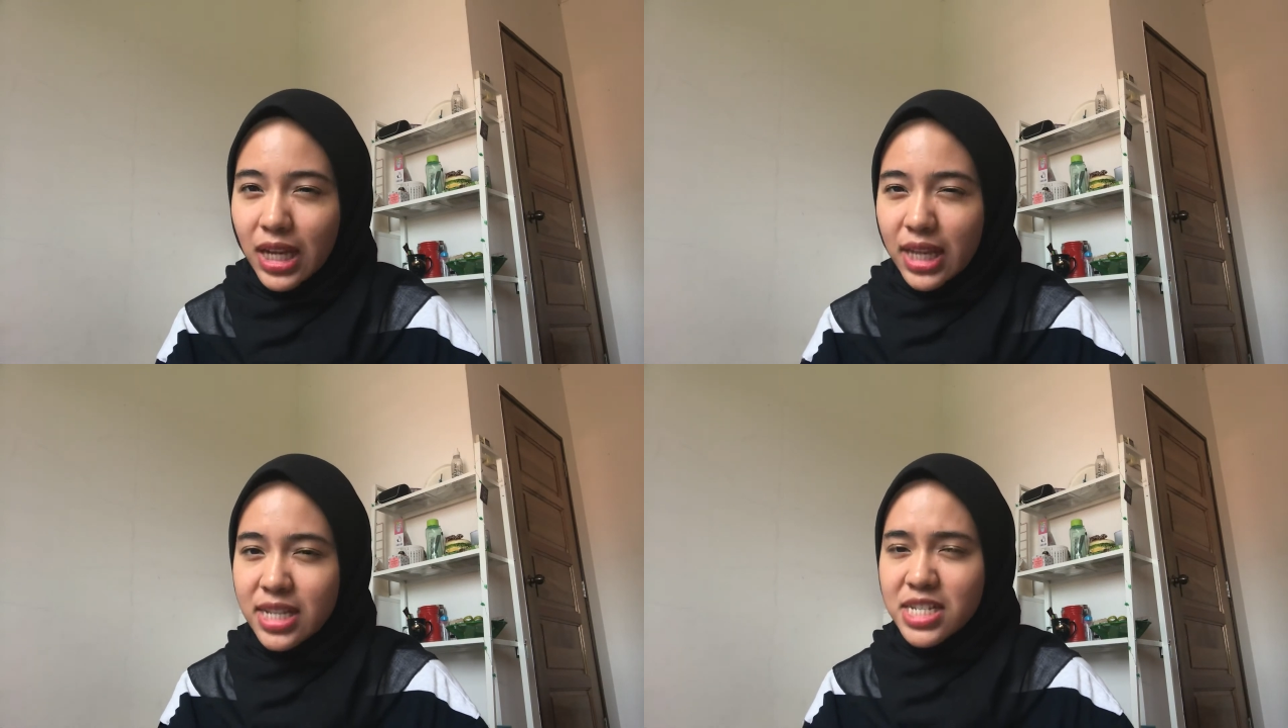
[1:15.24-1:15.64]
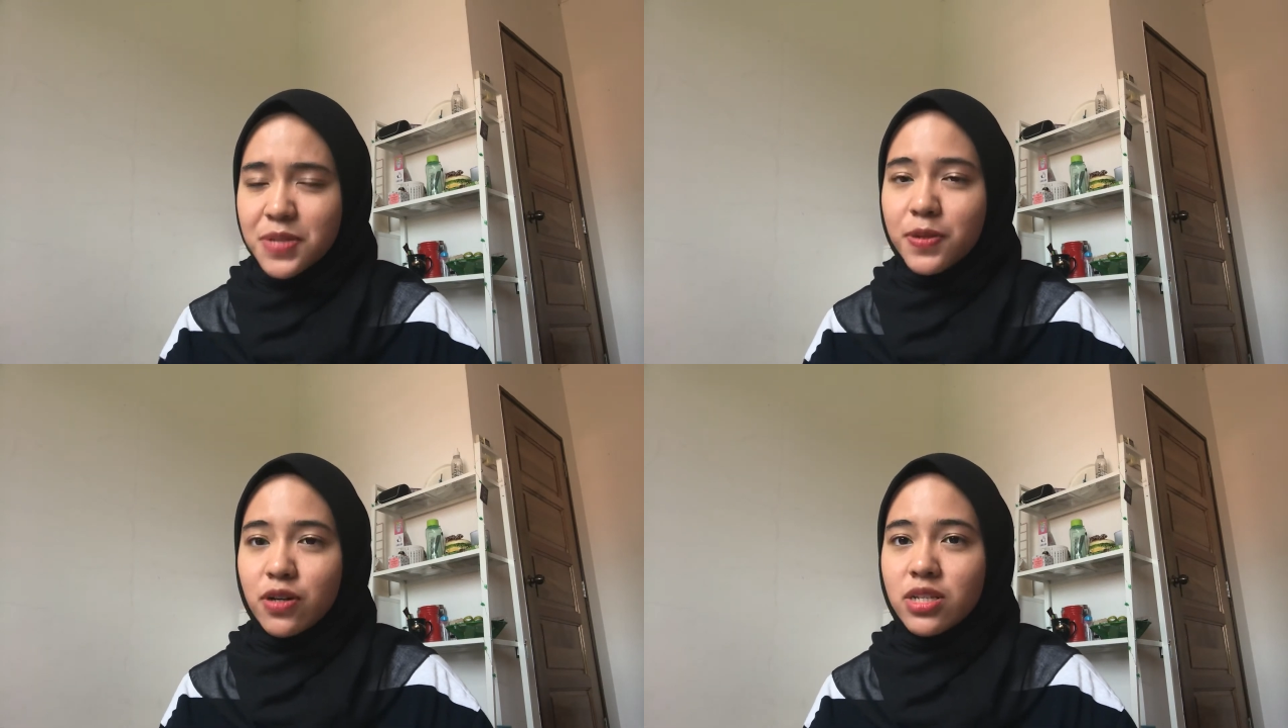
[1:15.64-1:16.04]
This
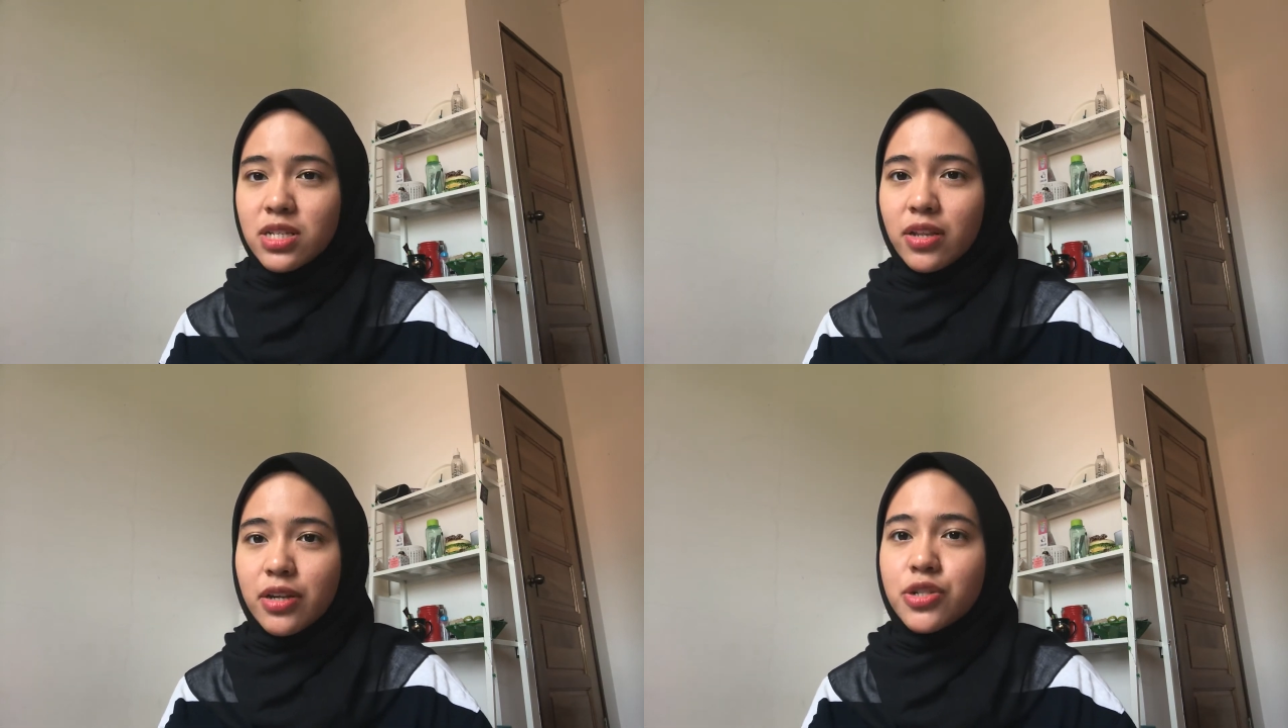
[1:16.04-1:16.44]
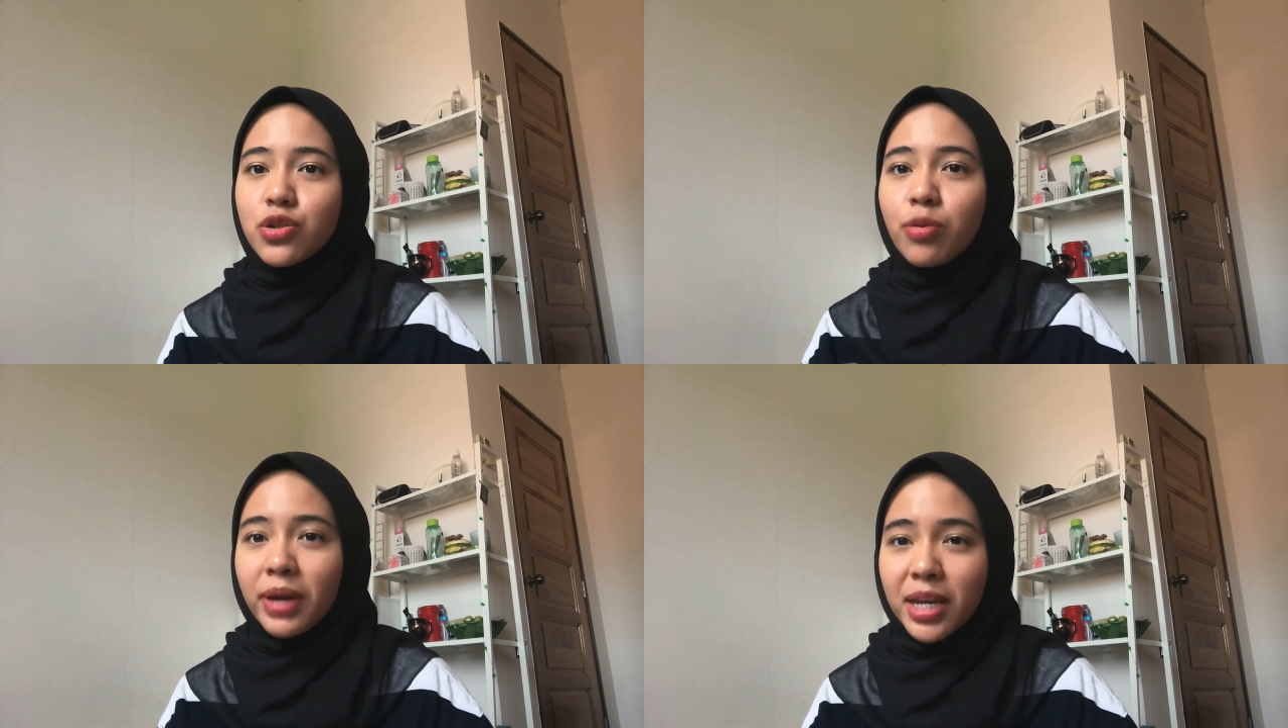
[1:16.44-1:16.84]
is because there are
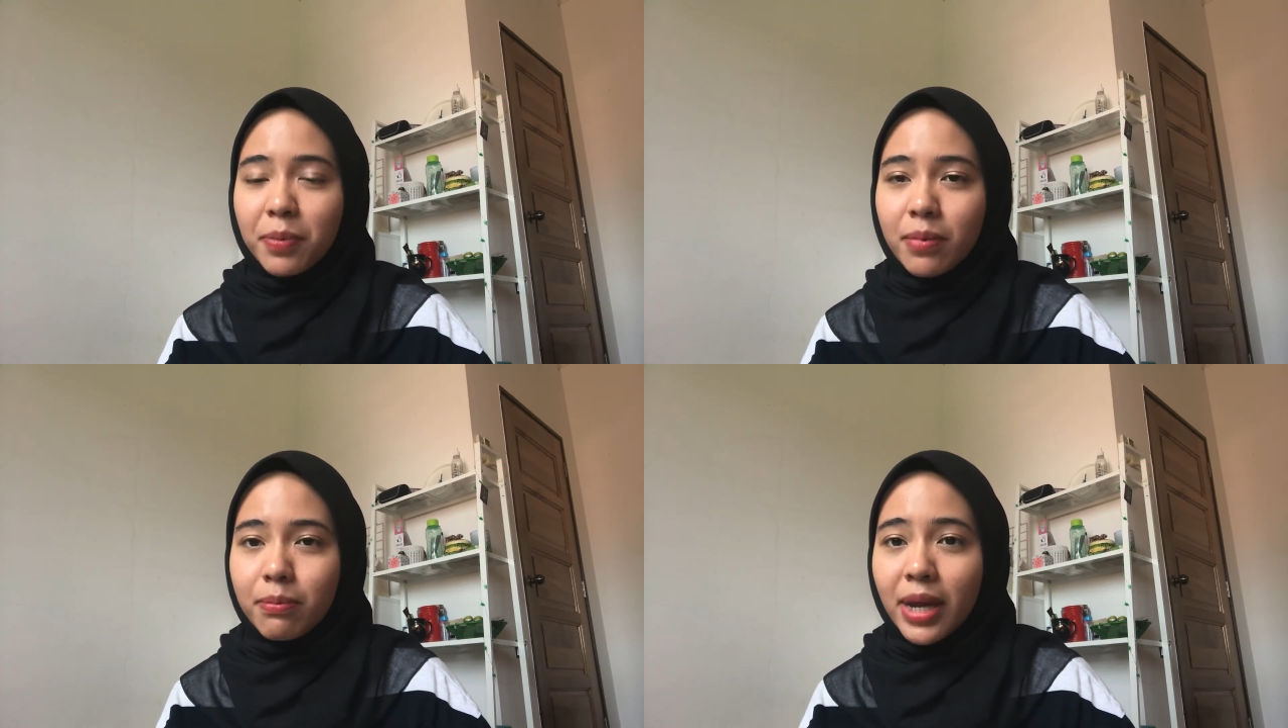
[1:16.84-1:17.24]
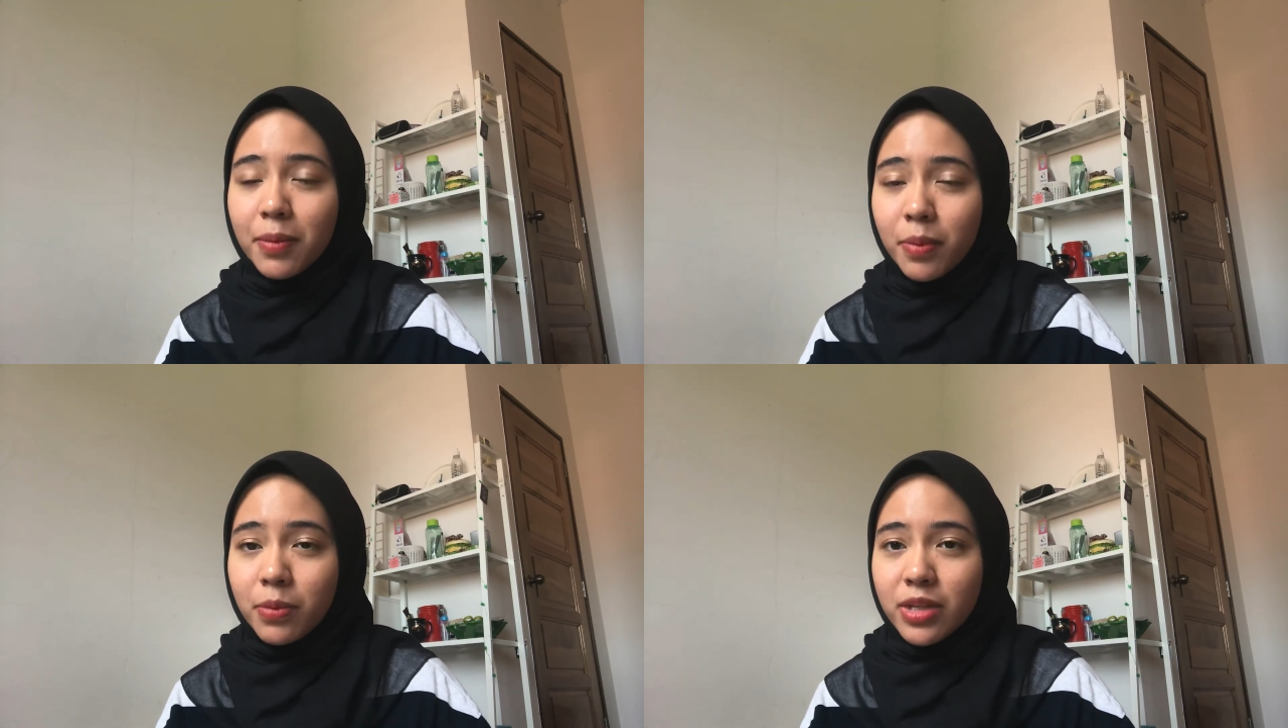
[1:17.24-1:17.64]
so many
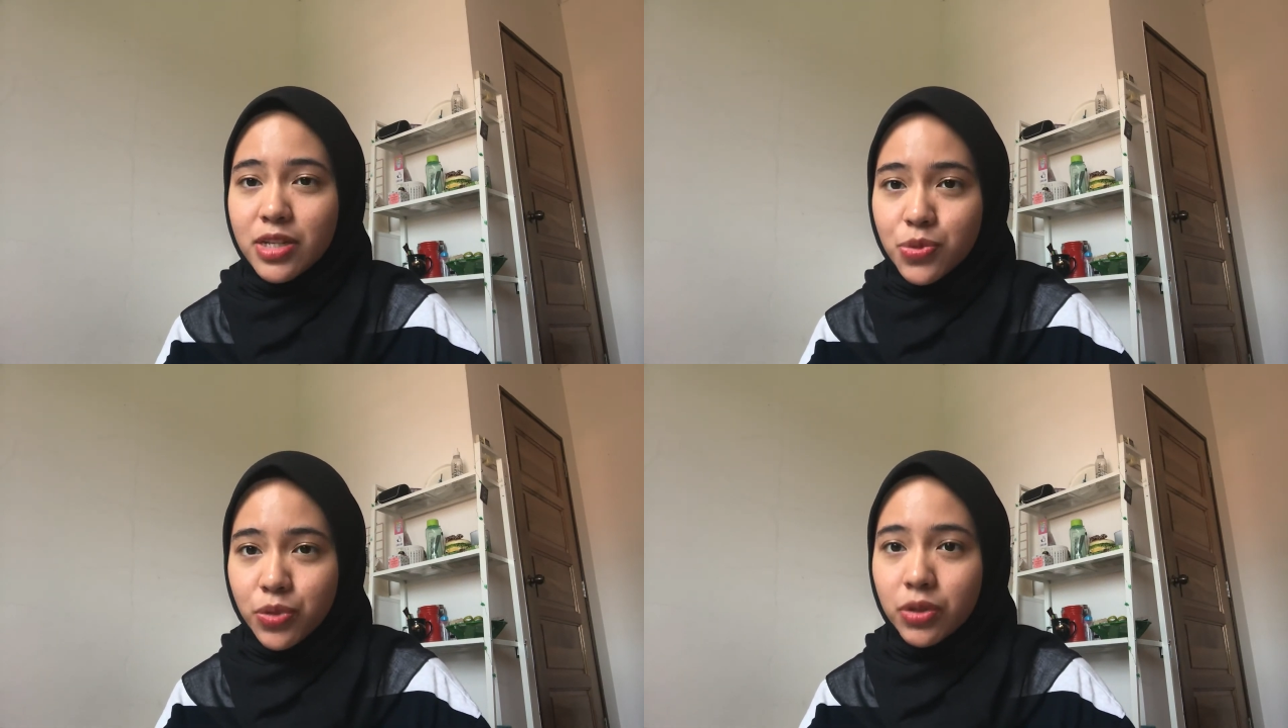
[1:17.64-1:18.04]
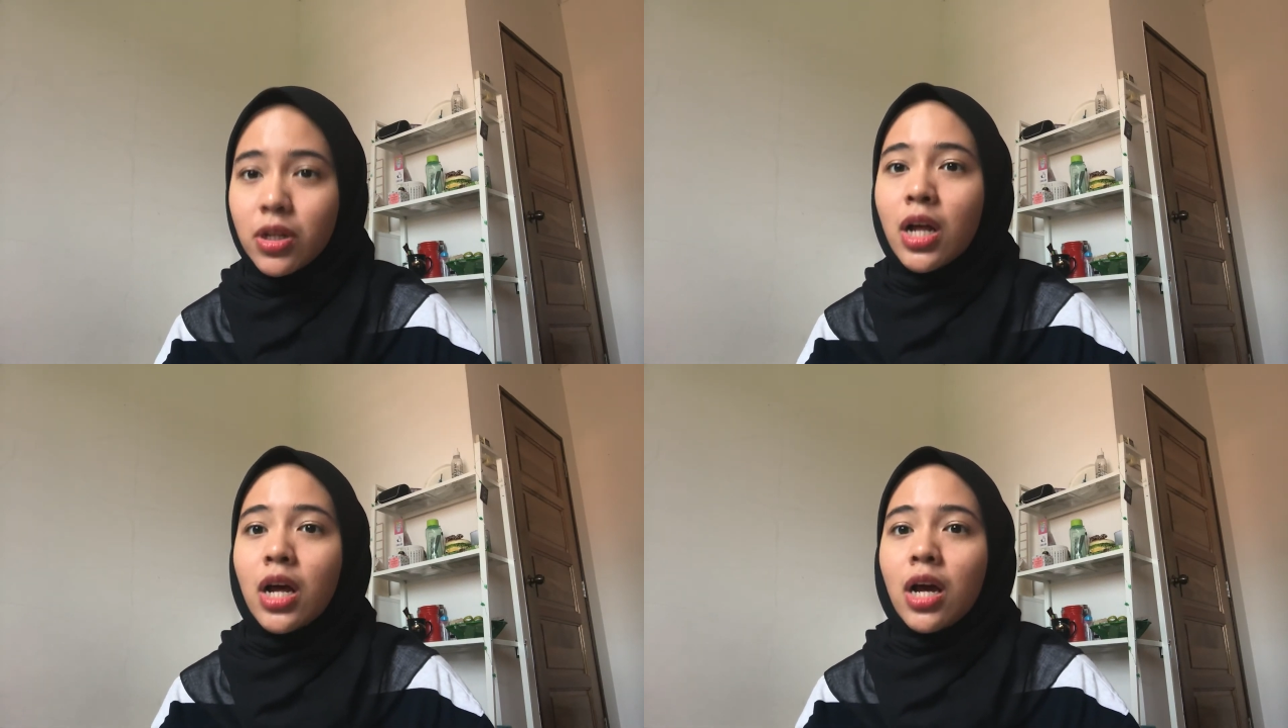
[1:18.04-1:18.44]
people in this world